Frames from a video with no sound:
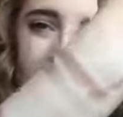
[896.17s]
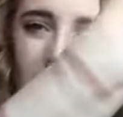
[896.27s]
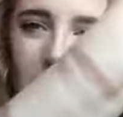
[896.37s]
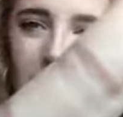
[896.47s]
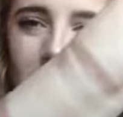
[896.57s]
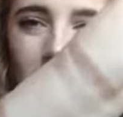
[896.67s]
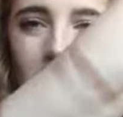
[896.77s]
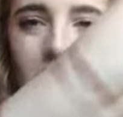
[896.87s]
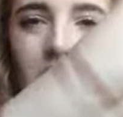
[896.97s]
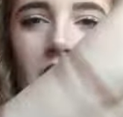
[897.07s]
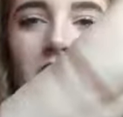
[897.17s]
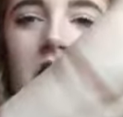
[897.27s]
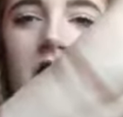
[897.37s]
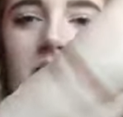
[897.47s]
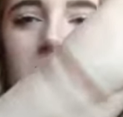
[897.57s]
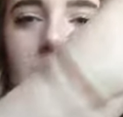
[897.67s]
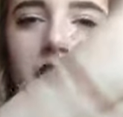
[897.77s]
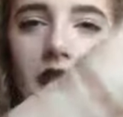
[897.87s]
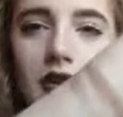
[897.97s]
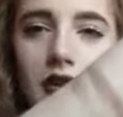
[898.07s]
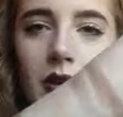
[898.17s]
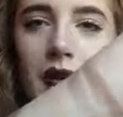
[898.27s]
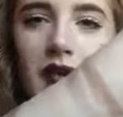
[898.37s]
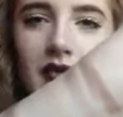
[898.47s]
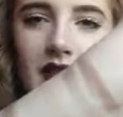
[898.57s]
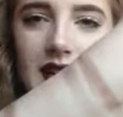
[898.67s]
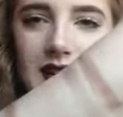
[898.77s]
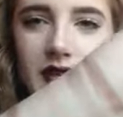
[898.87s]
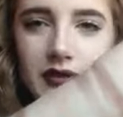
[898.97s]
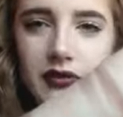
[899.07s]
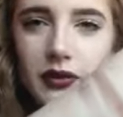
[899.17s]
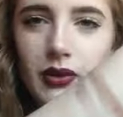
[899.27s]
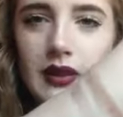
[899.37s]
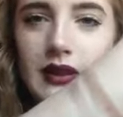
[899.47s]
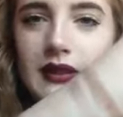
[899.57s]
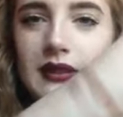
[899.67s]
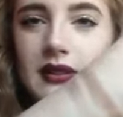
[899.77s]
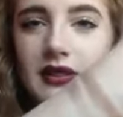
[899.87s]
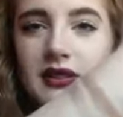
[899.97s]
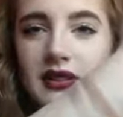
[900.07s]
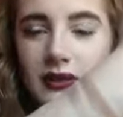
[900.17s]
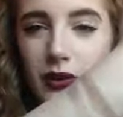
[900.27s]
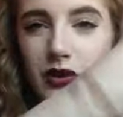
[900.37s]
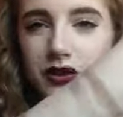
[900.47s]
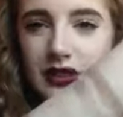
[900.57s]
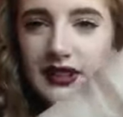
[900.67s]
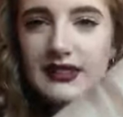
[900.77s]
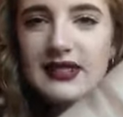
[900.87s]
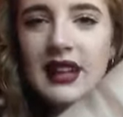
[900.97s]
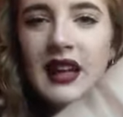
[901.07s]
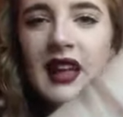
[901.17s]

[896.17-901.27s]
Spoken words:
look quite dark So if you ignore my face and focus on the swatches,